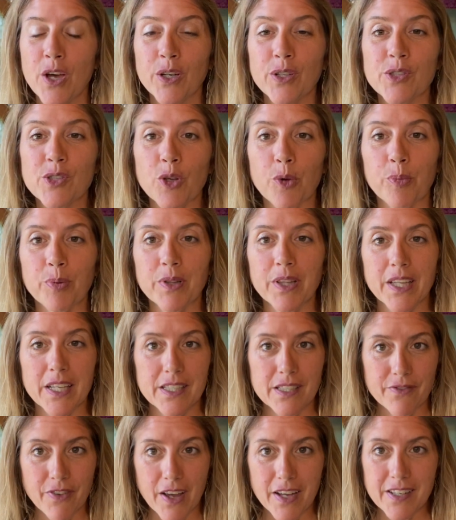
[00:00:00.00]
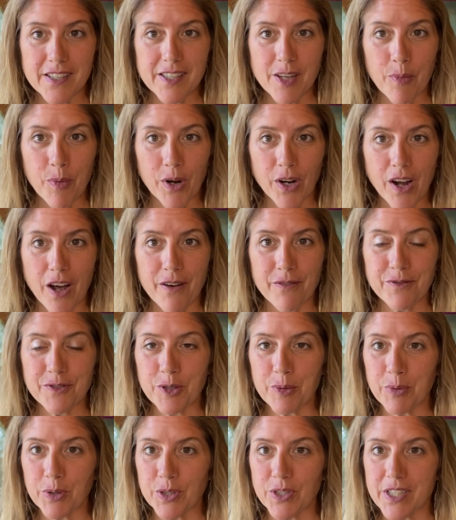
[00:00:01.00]
So please find somewhere
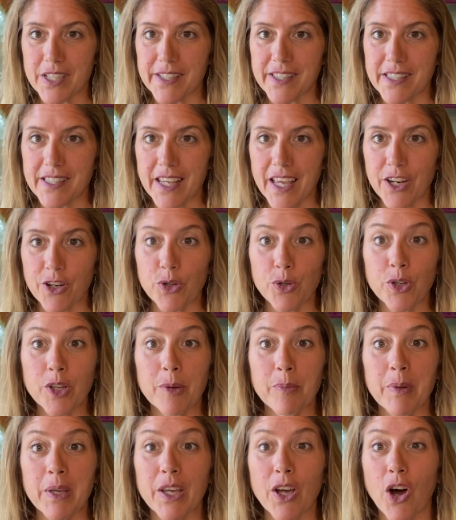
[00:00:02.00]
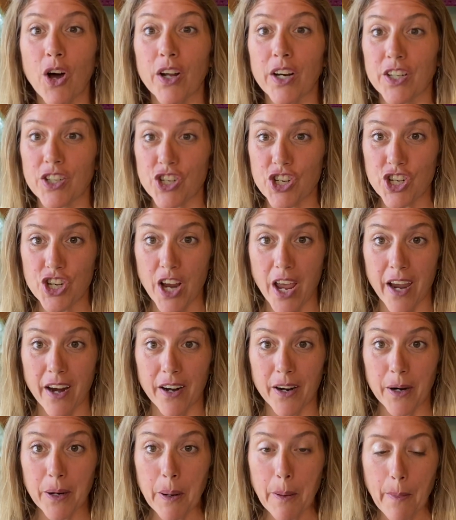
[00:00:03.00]
comfortable to sit. You could be on a
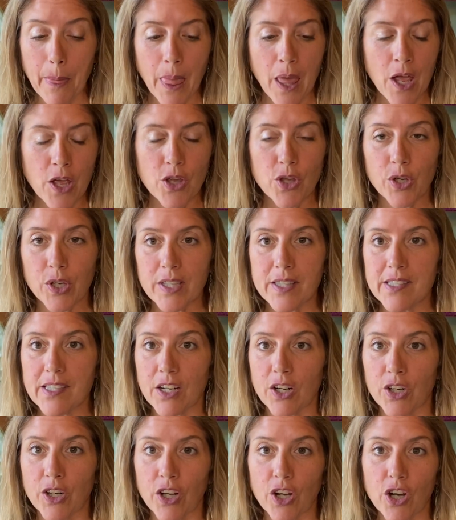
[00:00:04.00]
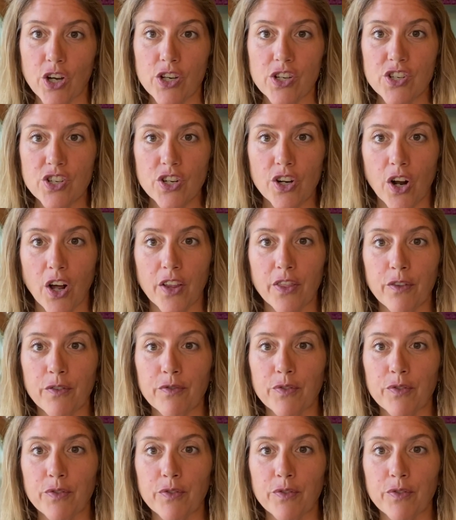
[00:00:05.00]
chair, you could sit on a cushion on the